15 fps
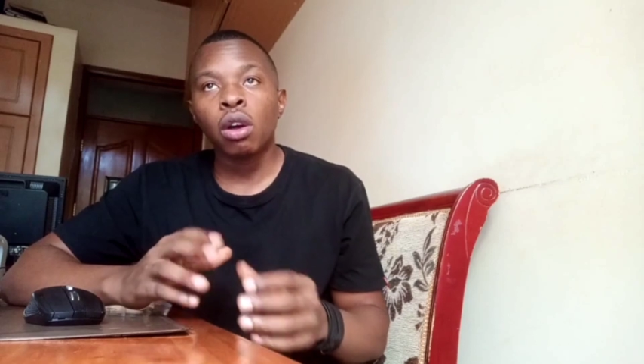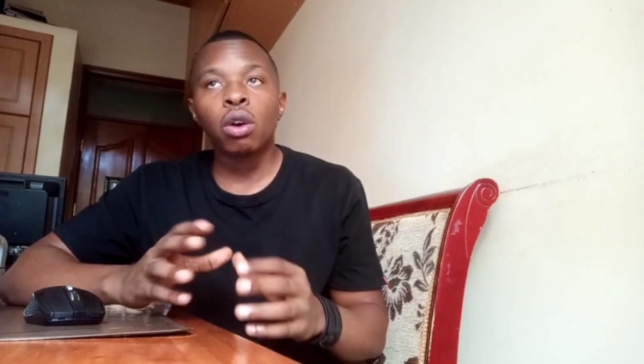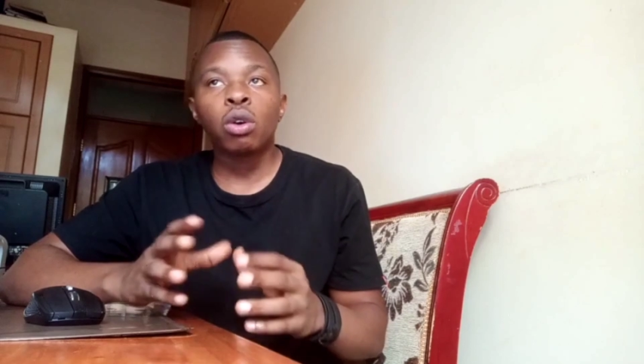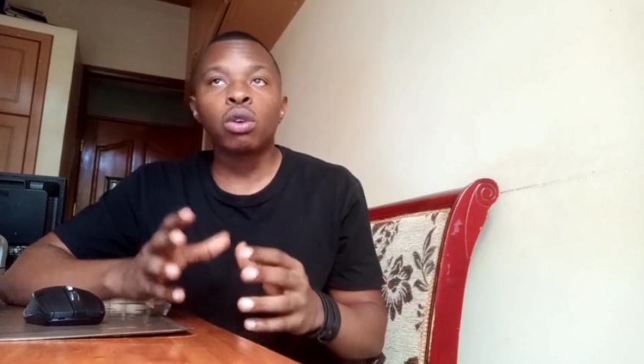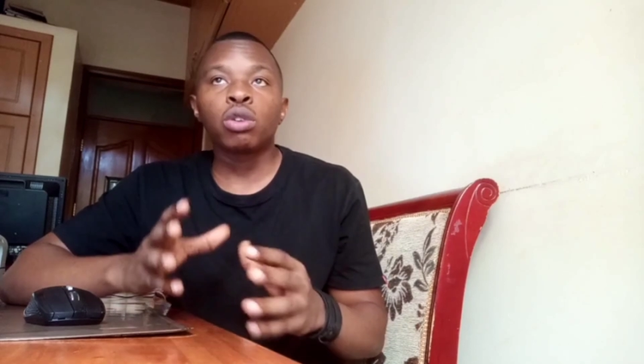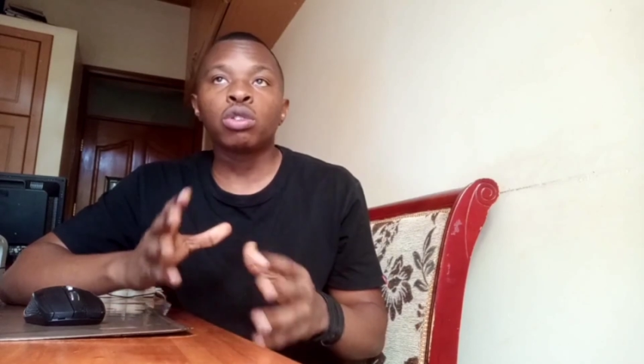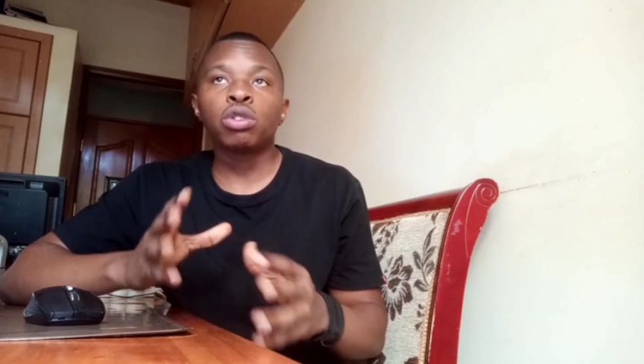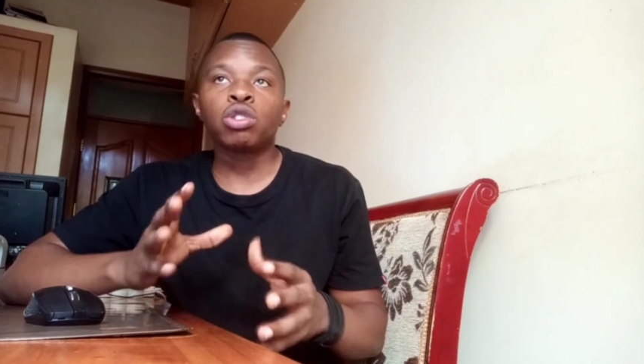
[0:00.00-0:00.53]

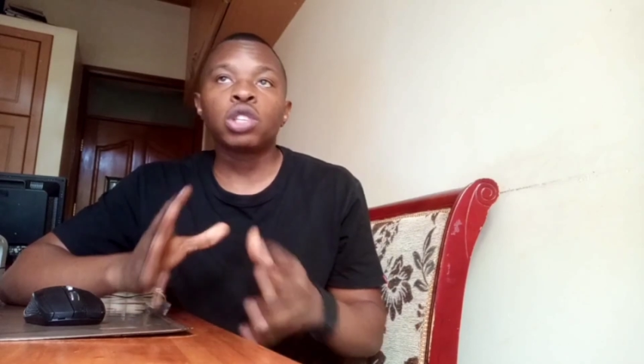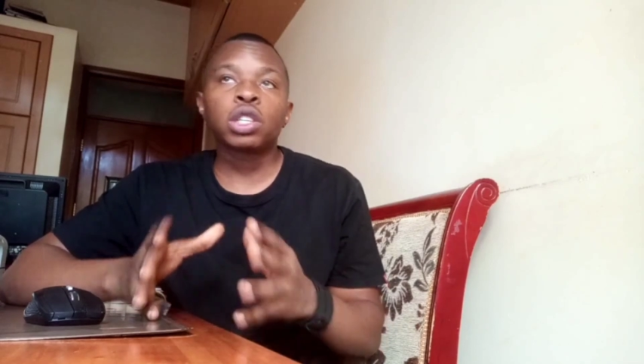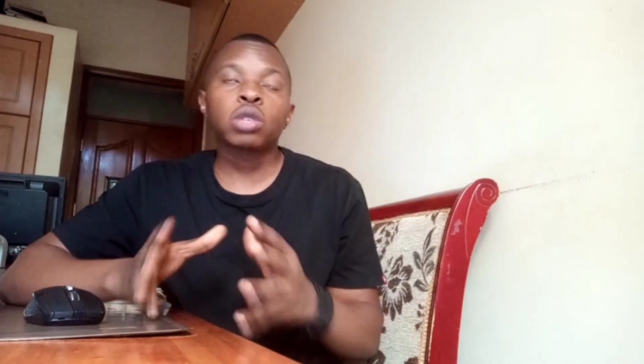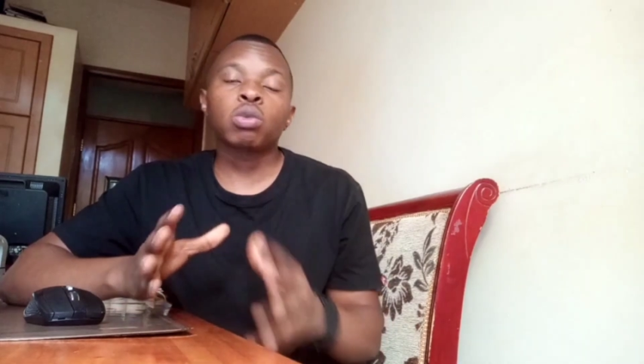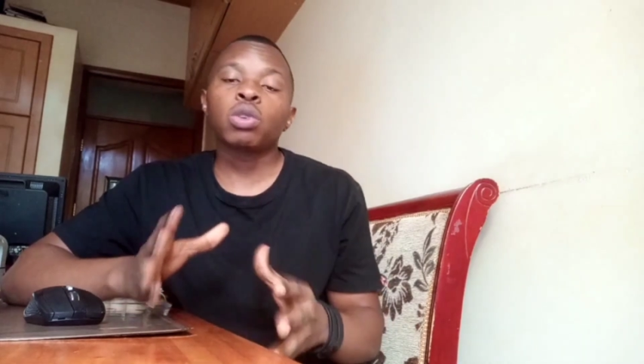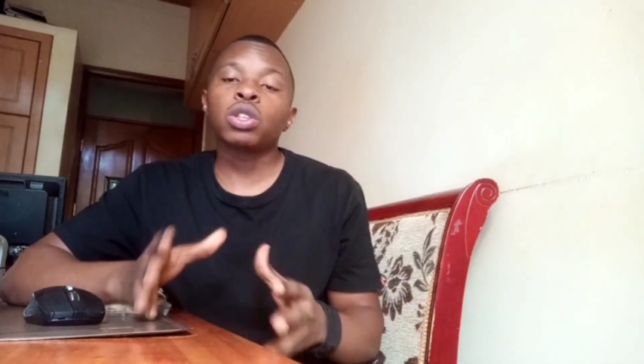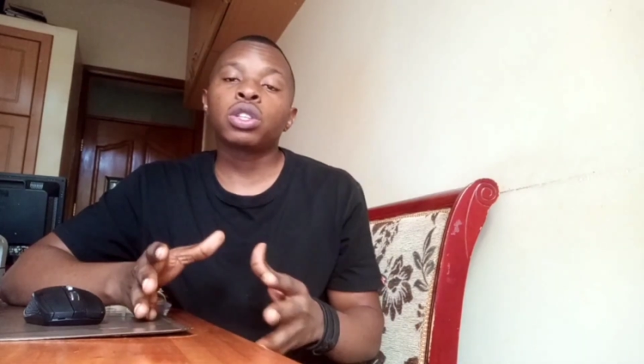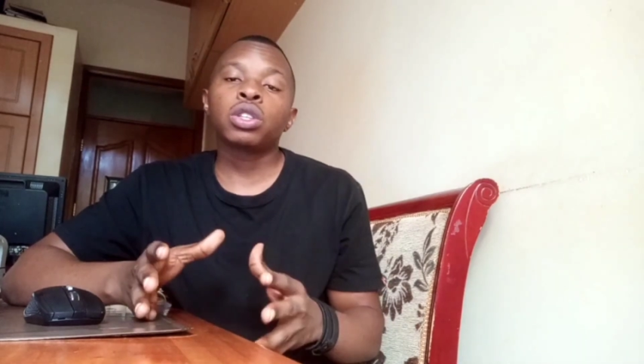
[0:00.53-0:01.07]
or you just
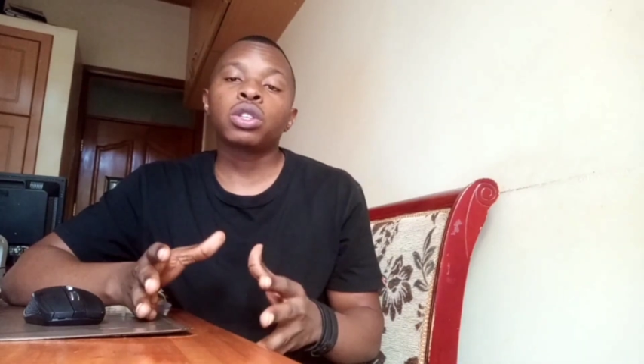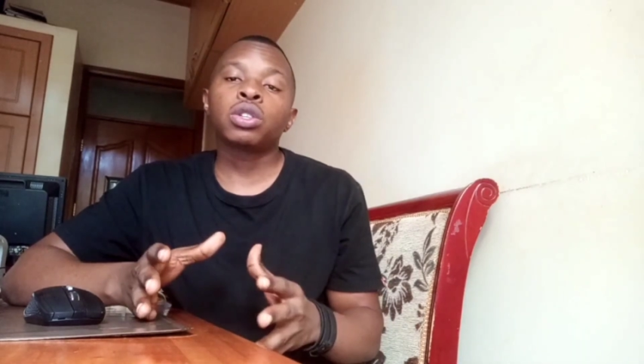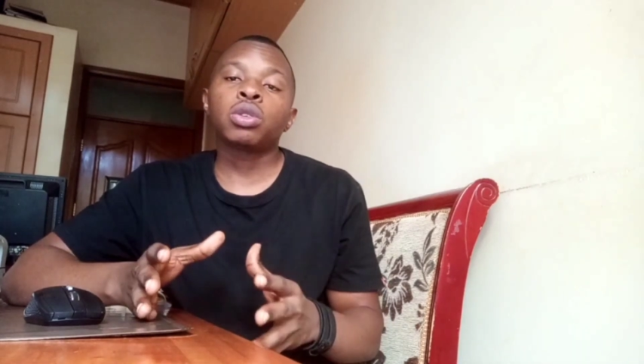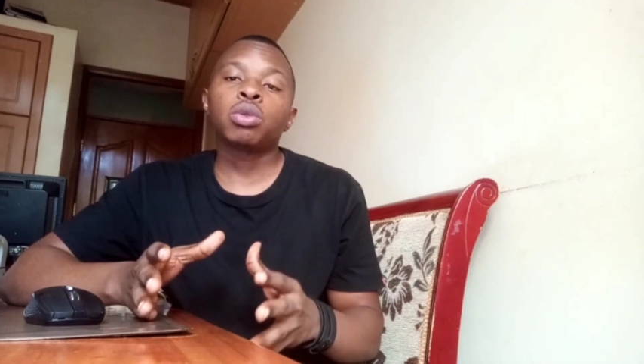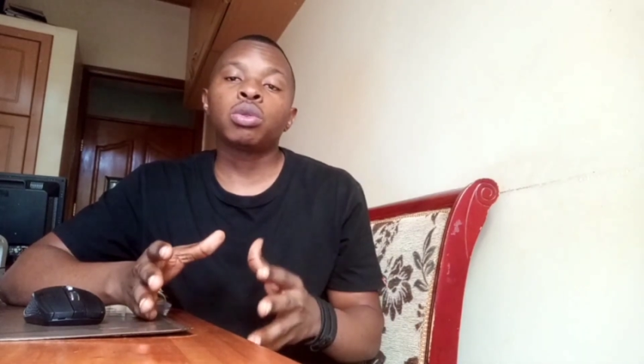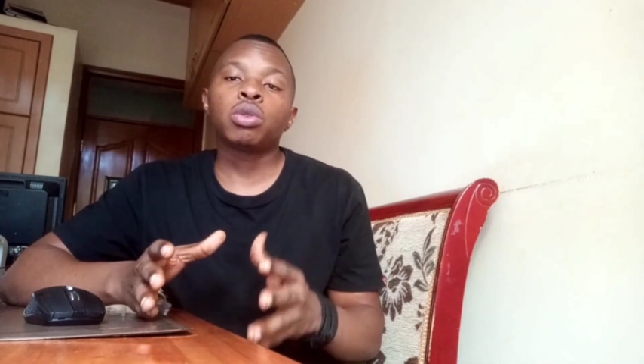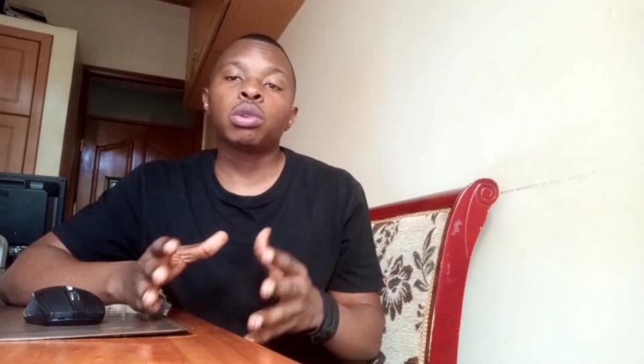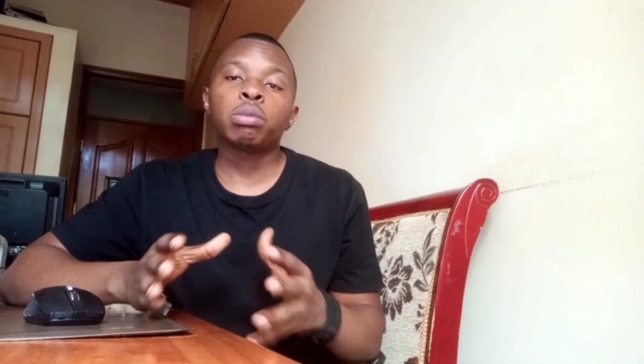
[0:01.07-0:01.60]
wanted
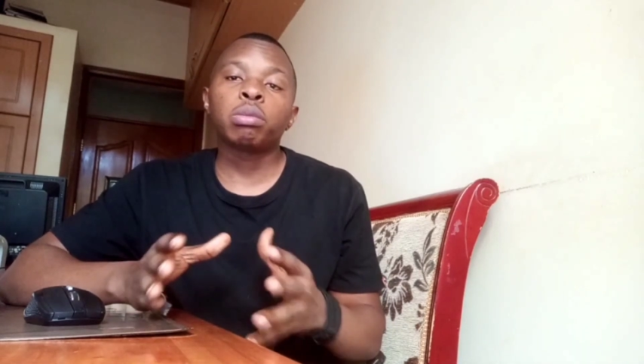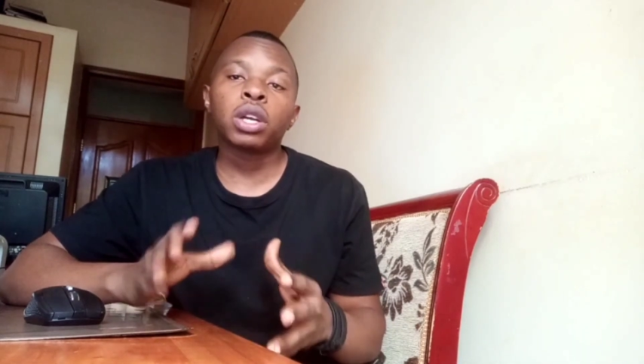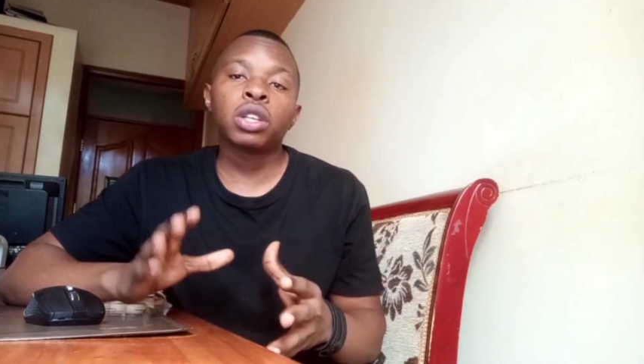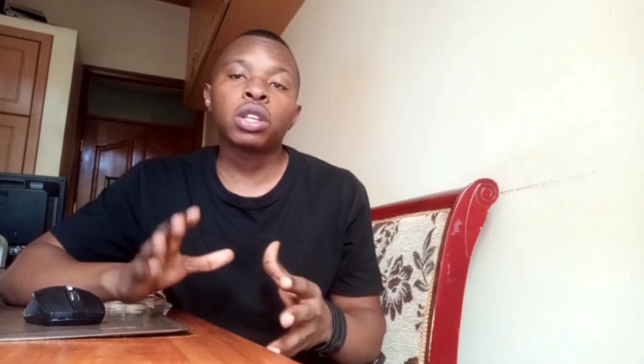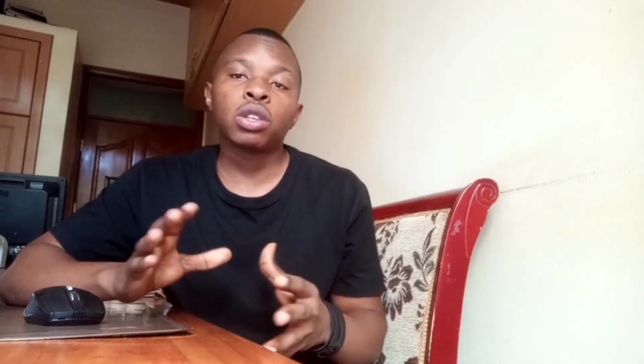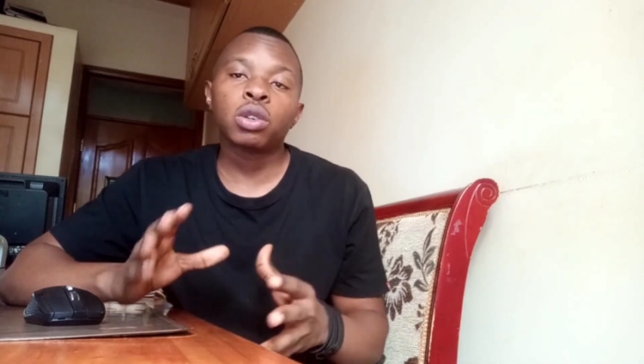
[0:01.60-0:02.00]
to remind